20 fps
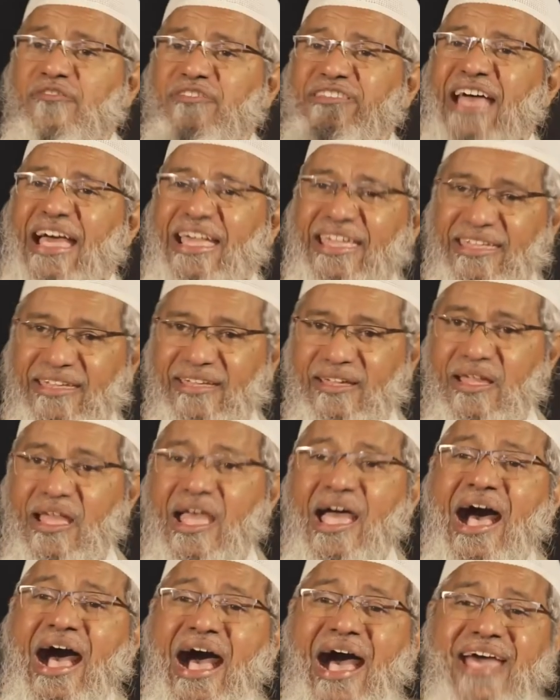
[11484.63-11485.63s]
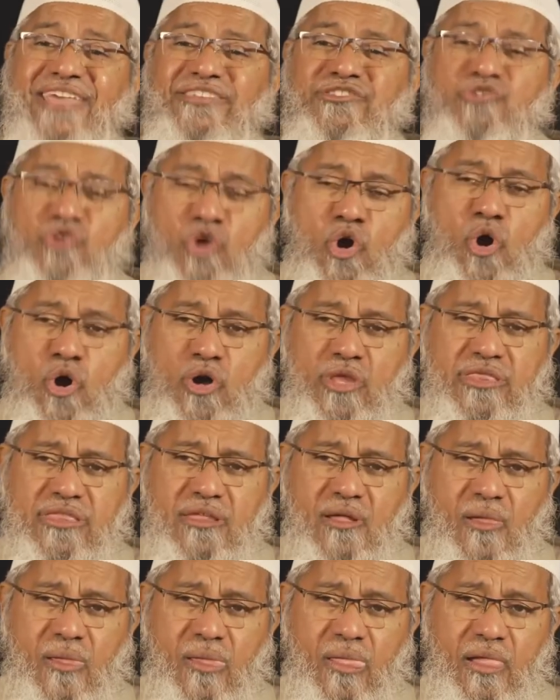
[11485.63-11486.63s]
is of a da'i.
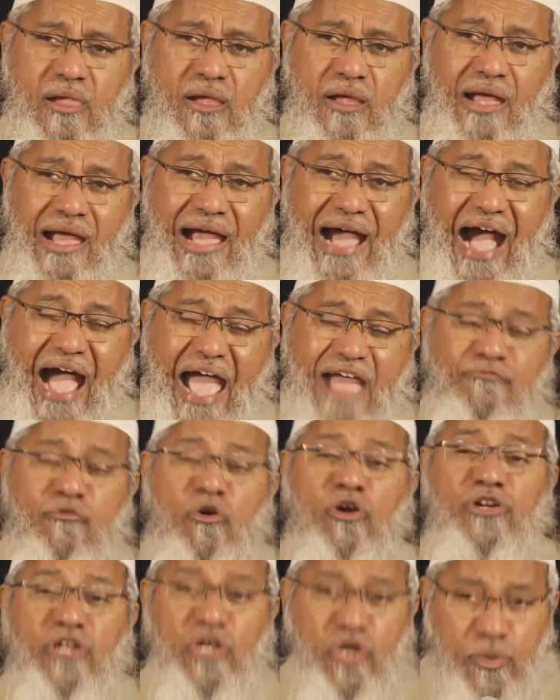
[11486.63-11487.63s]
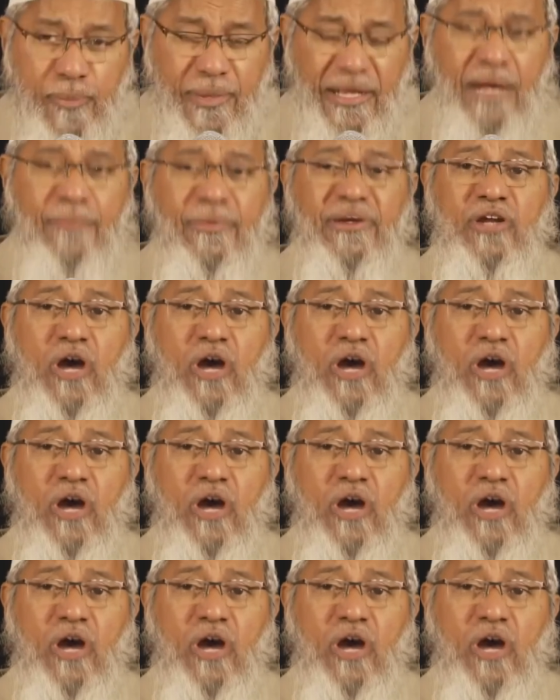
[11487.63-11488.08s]
I wanted to become